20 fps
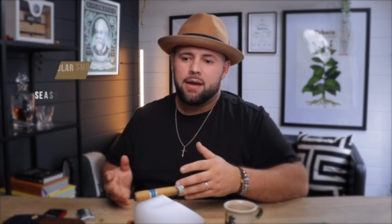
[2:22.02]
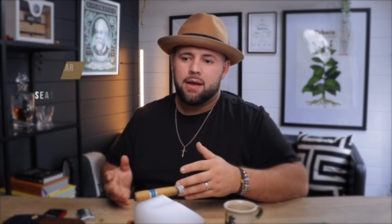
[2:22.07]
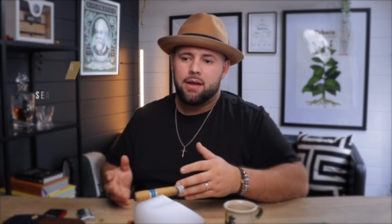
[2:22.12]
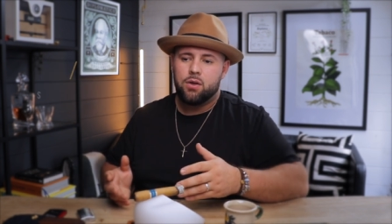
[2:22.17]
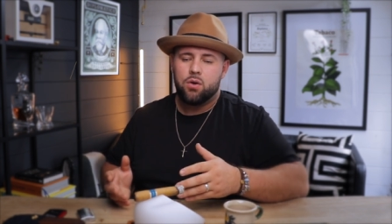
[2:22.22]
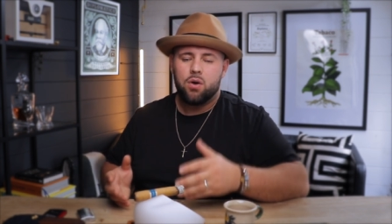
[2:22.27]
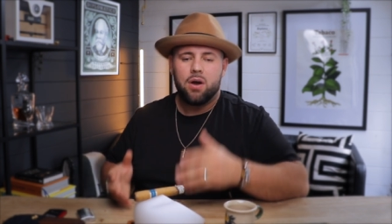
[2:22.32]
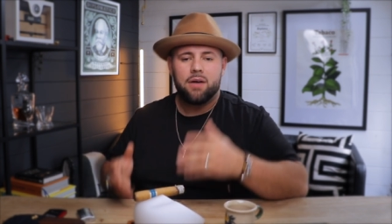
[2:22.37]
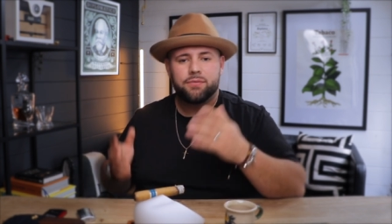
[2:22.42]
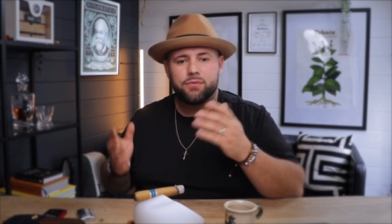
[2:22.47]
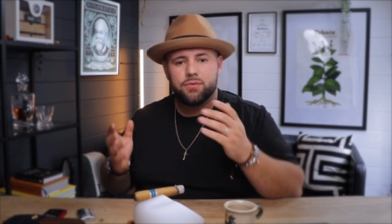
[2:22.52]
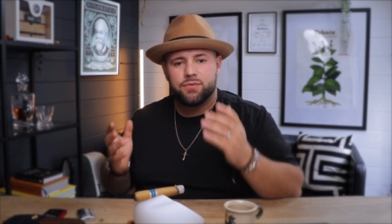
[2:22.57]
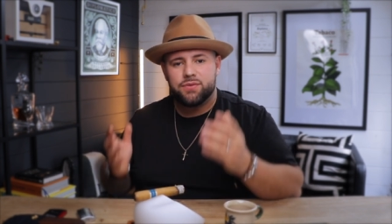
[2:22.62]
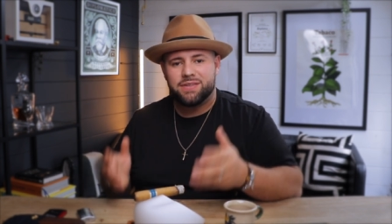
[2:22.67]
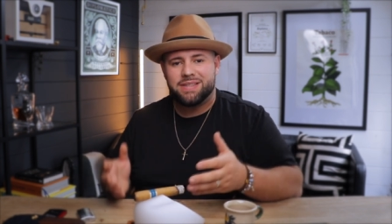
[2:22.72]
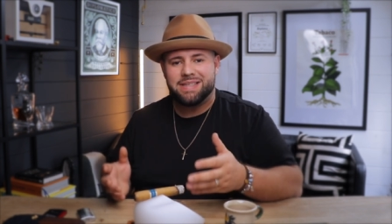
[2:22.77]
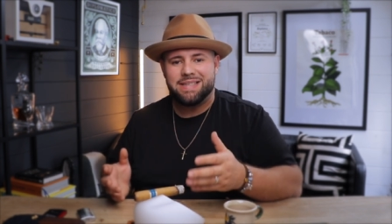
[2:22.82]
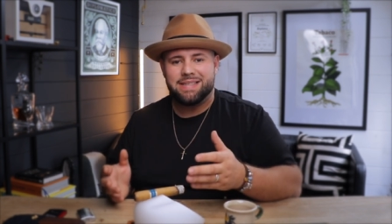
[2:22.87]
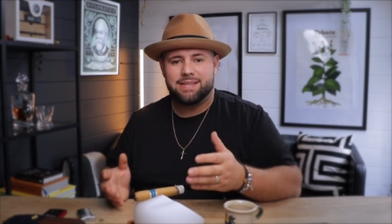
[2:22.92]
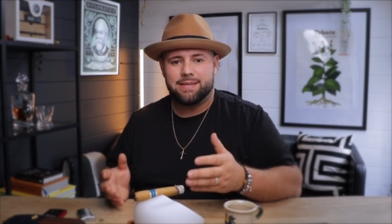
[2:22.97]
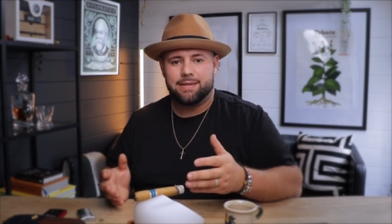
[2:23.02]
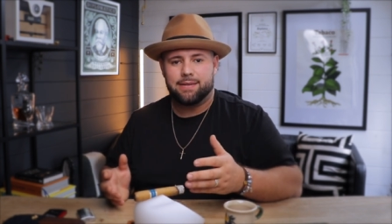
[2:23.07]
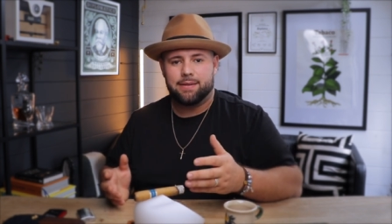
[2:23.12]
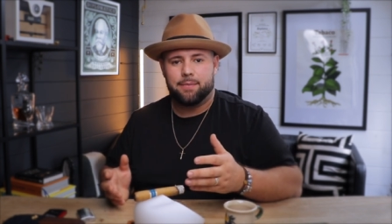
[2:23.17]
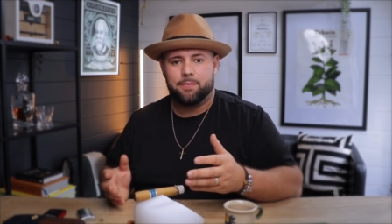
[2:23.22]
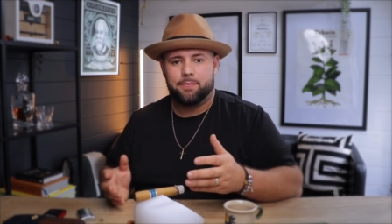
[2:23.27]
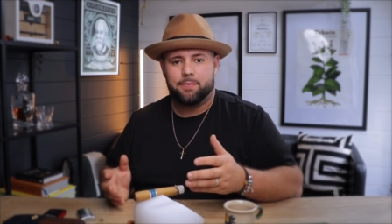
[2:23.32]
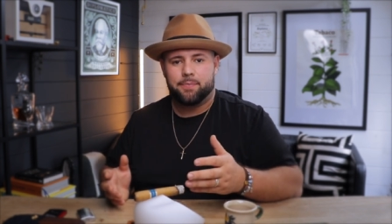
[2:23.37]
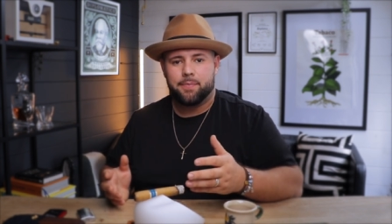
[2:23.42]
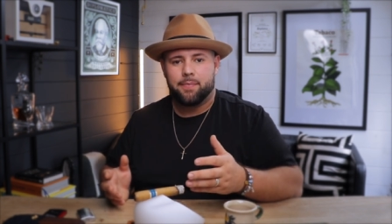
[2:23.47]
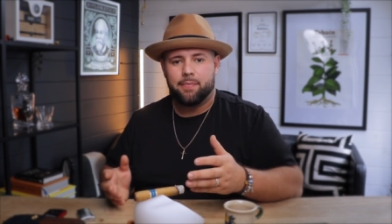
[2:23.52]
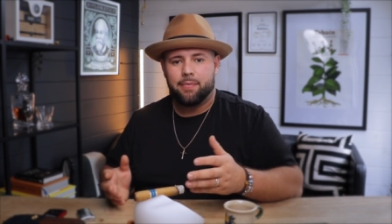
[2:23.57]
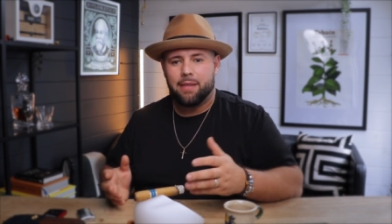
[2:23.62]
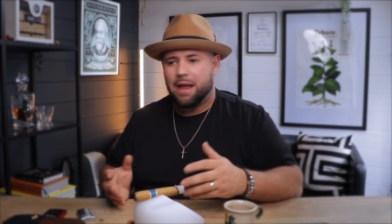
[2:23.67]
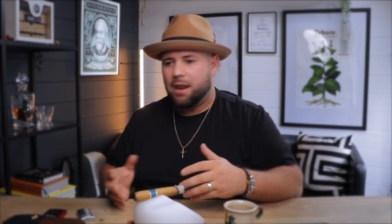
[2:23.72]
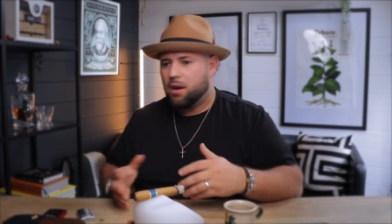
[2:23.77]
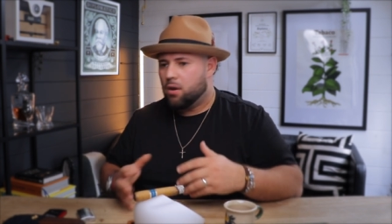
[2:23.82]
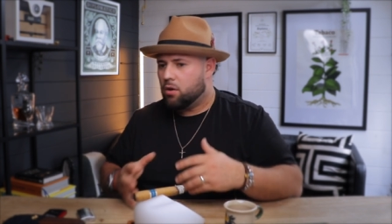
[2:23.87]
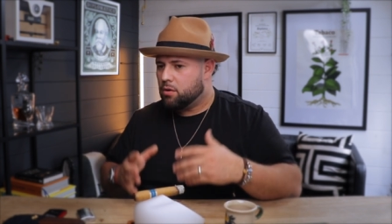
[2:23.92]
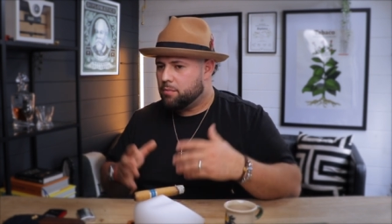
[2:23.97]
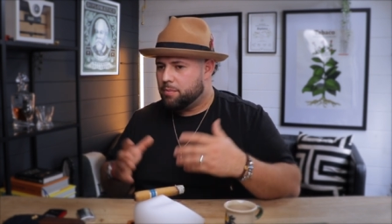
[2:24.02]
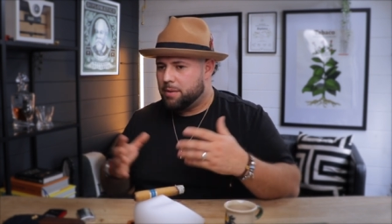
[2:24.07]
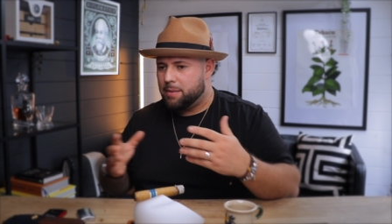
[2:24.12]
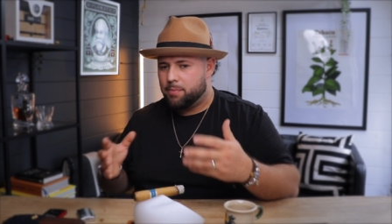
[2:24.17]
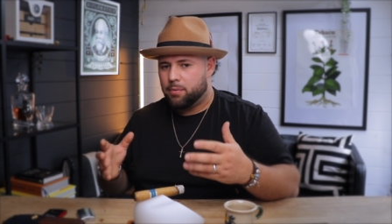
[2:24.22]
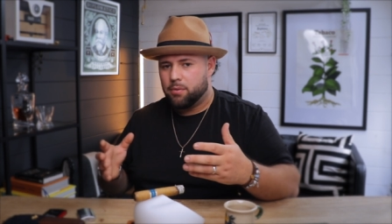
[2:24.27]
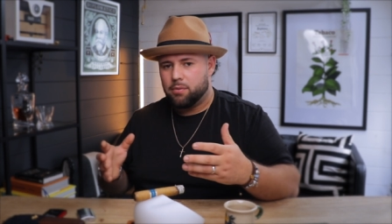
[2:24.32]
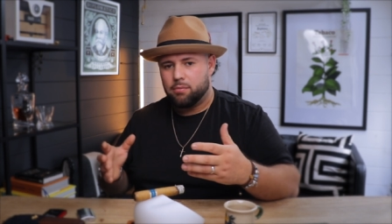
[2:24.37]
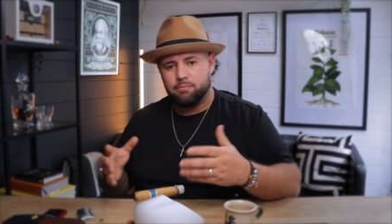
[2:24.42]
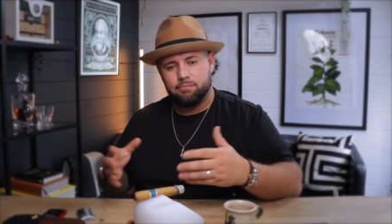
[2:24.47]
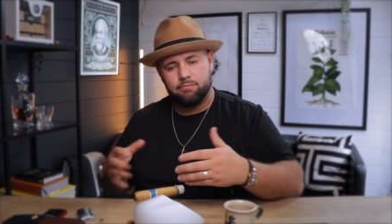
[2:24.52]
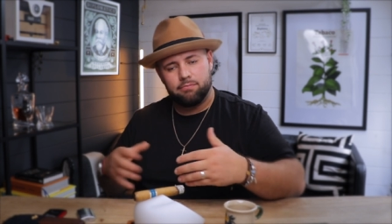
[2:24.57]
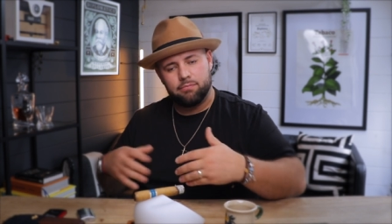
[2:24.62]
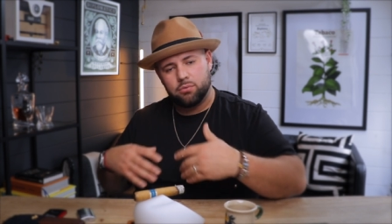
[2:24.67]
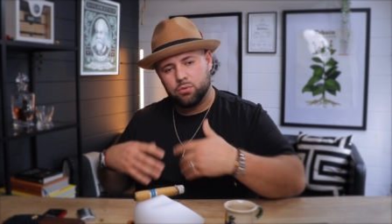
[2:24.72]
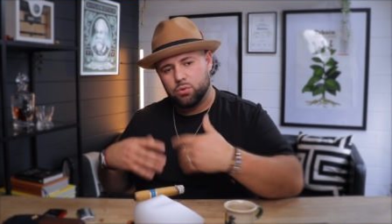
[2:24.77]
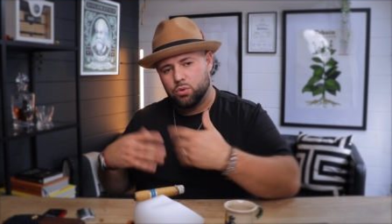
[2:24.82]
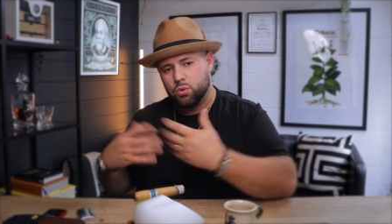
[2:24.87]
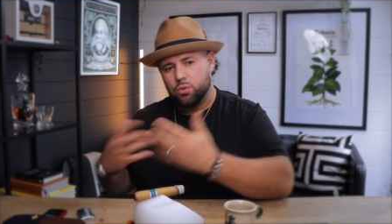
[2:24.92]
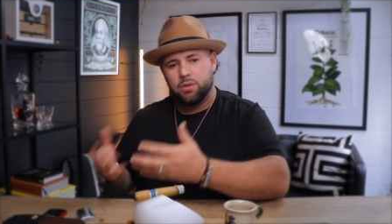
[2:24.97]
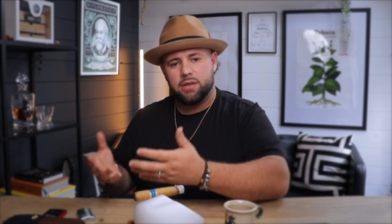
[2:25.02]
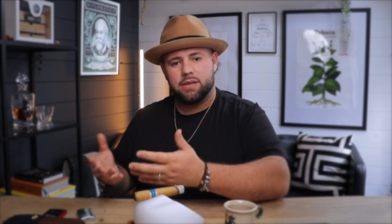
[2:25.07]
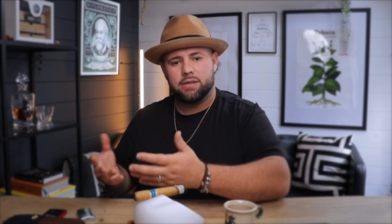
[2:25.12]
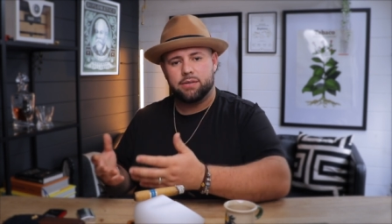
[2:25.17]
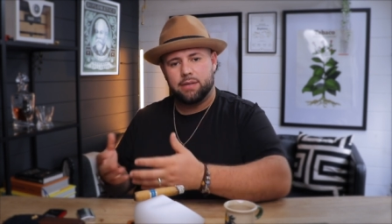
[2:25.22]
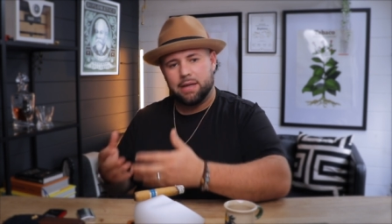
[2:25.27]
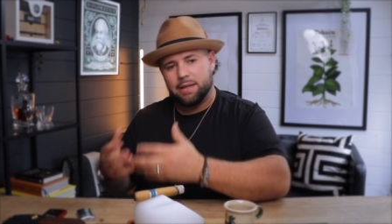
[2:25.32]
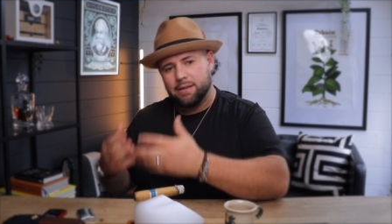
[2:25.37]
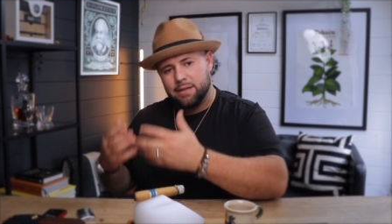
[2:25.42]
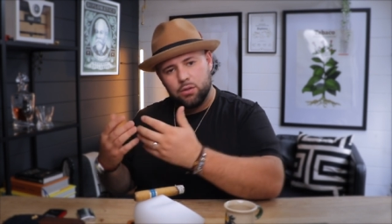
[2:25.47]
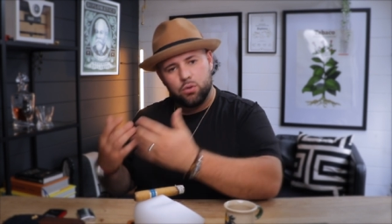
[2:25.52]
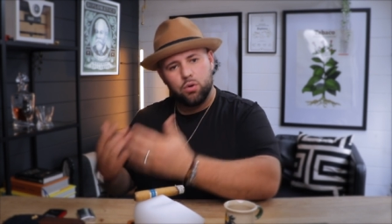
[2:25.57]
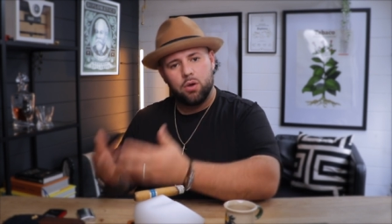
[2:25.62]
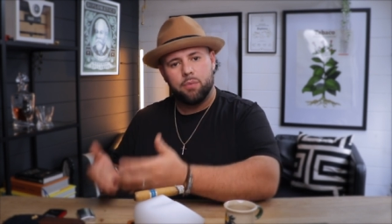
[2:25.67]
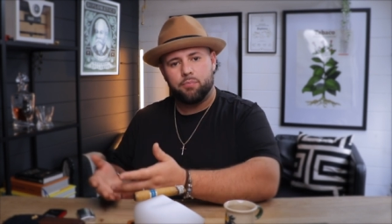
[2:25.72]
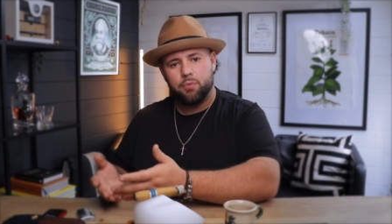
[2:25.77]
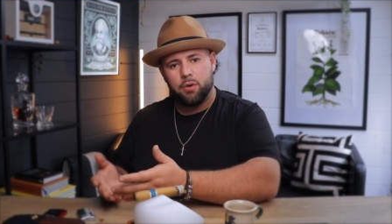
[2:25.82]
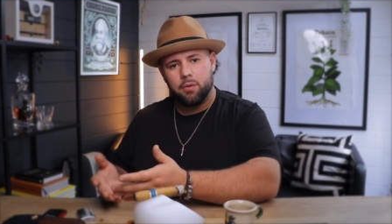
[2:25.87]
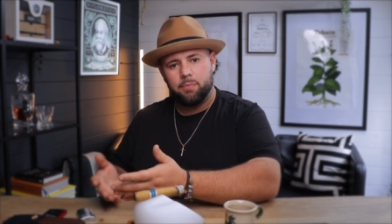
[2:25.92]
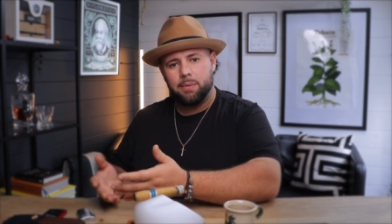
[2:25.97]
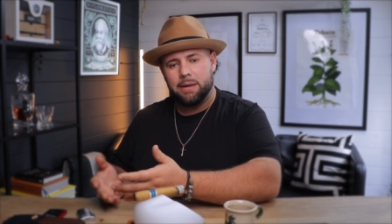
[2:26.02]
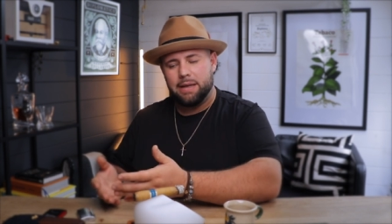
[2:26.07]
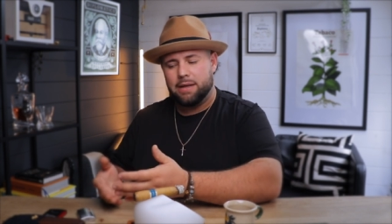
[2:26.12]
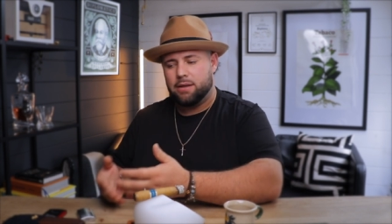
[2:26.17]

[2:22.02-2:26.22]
you have to season them. And a lot of people do this and they do it properly.